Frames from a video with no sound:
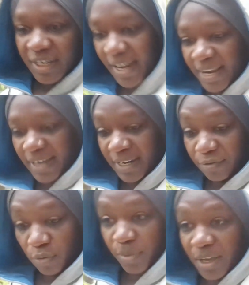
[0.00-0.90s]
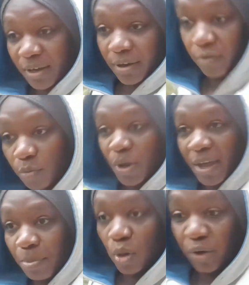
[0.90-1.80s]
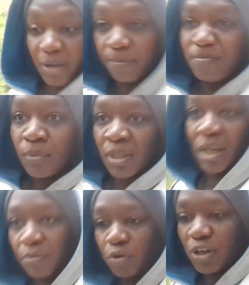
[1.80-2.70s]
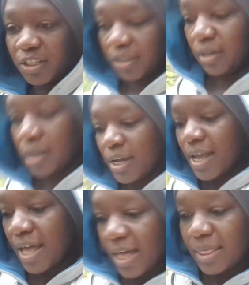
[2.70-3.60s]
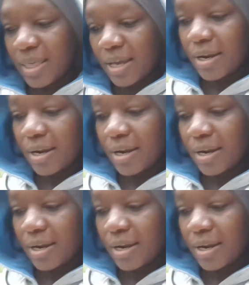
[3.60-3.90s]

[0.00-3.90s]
letter from your employer. That I've already said. And then